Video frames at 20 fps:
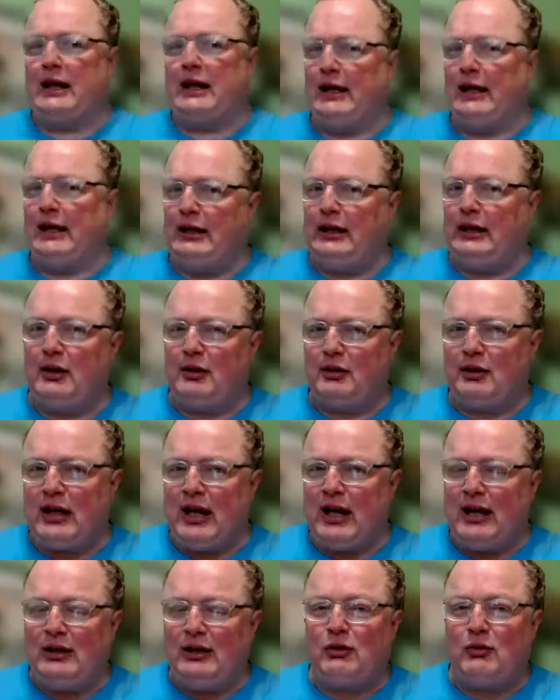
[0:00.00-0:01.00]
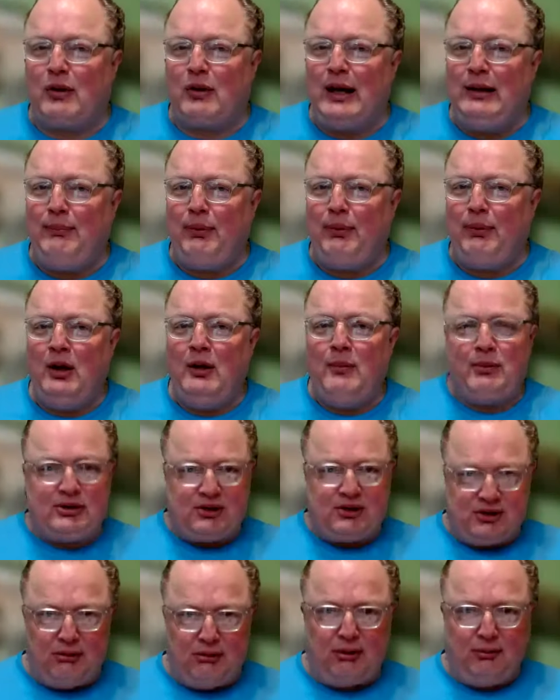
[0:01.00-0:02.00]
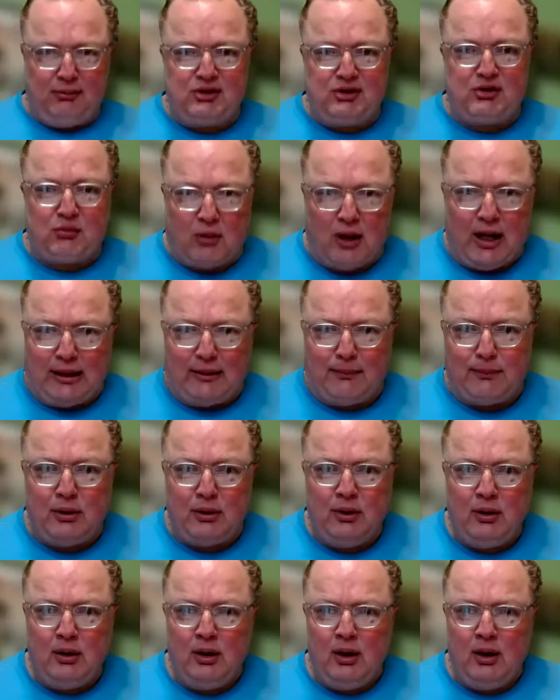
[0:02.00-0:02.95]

and not any other kind of grape. Still, it was grape.